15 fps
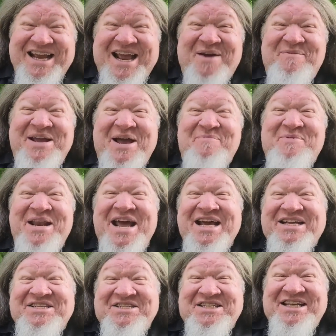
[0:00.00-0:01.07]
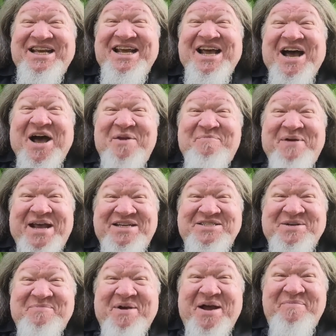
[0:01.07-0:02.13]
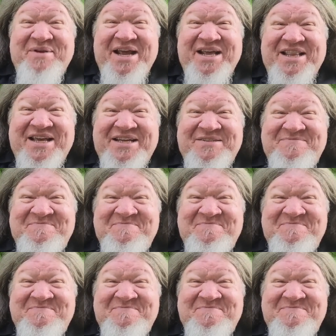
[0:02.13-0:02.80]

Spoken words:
Coming up next on Pastor Bob Daily.